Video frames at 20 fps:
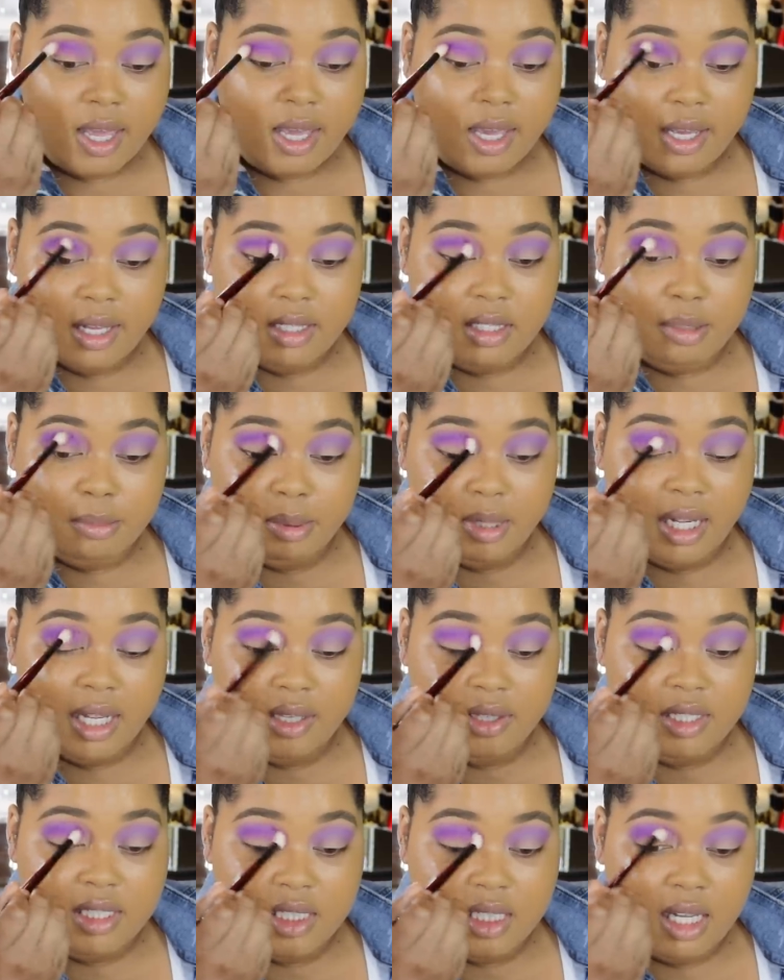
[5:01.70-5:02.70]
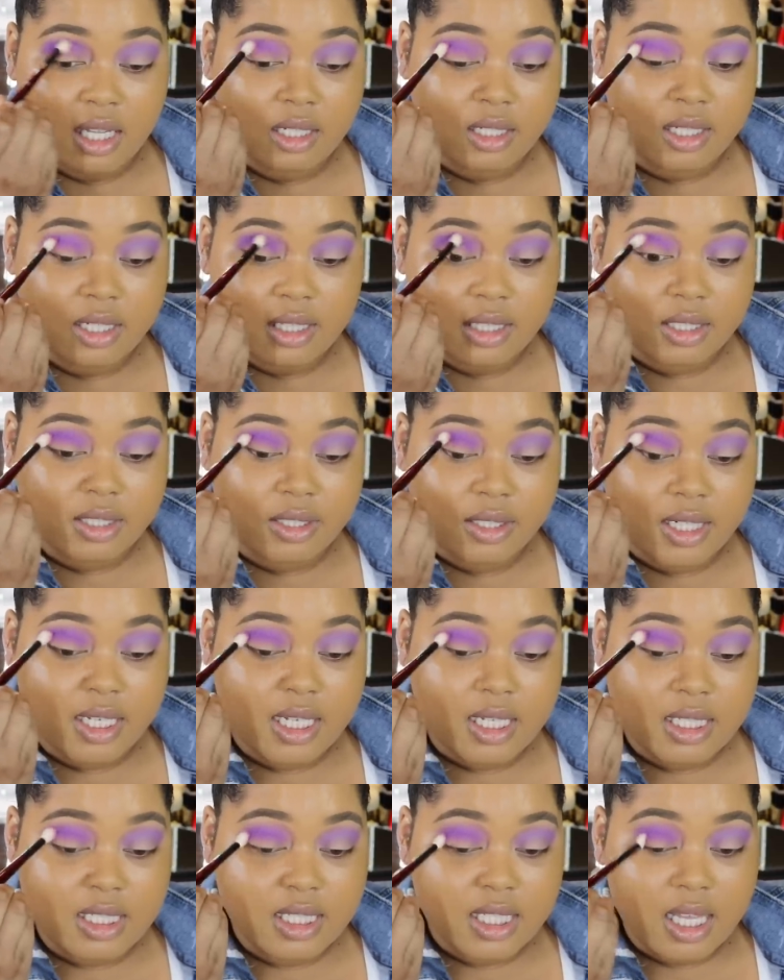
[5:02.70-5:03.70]
and apply this color in the
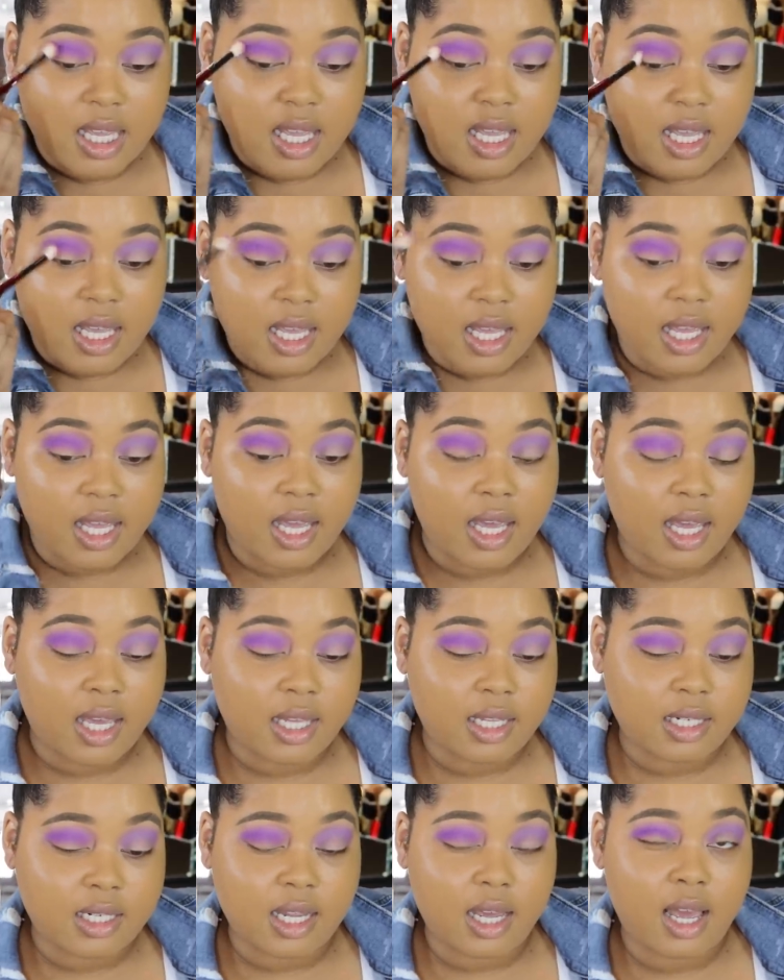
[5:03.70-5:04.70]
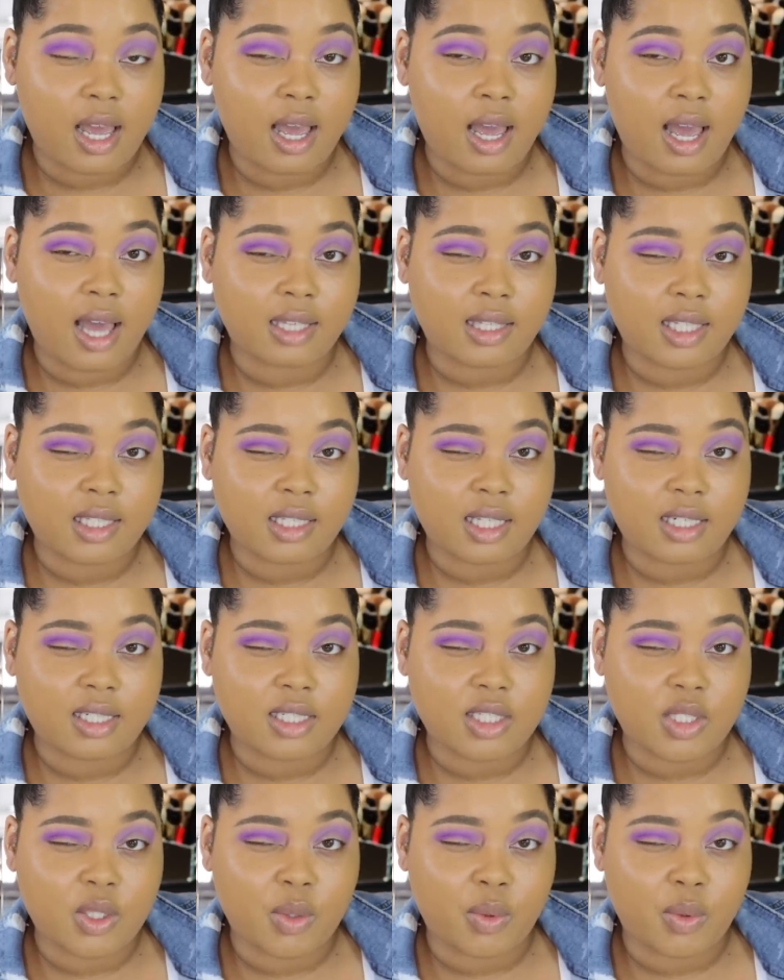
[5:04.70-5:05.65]
crease and uh, I think that looks